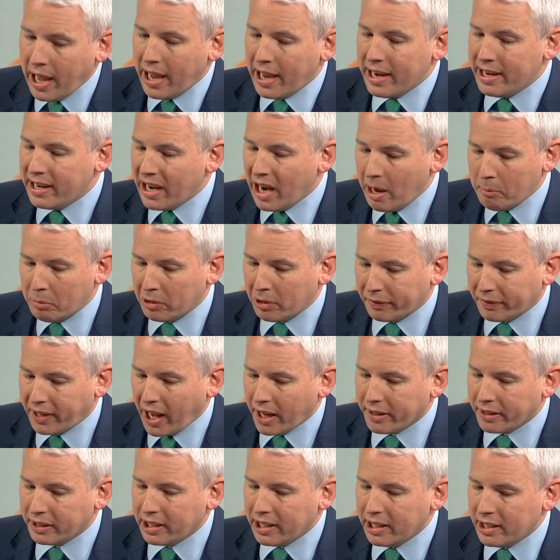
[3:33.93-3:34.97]
number of
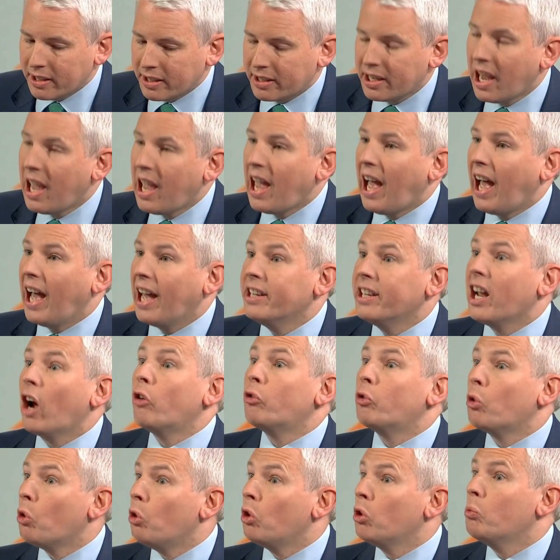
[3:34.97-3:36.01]
candidates, and a
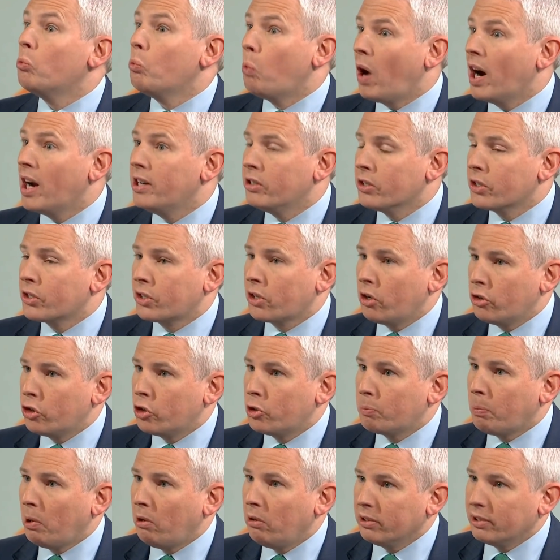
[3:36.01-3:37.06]
role in wider
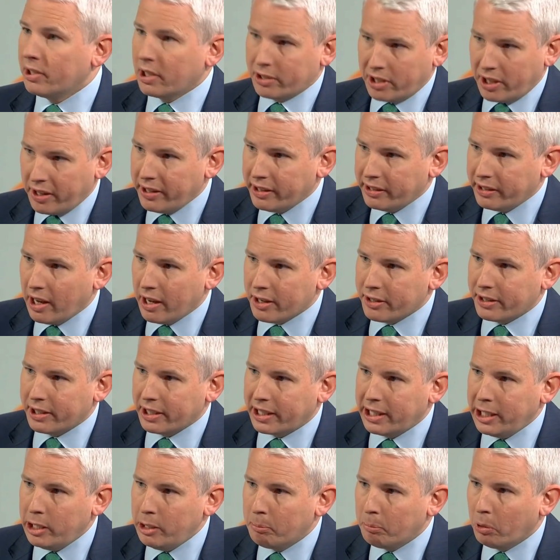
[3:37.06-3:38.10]
Scottish politics. I think that's the
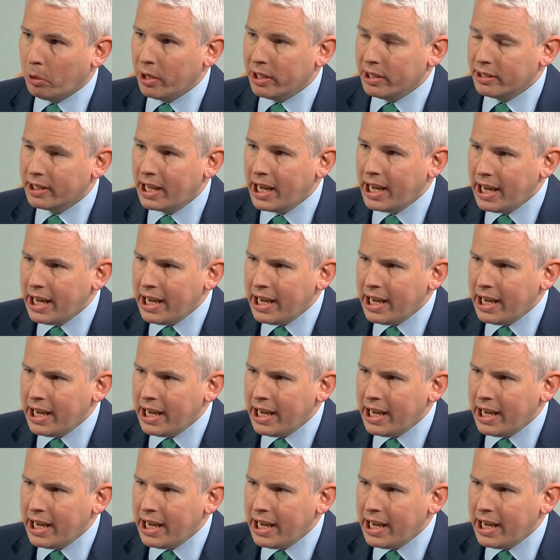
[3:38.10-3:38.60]
key point.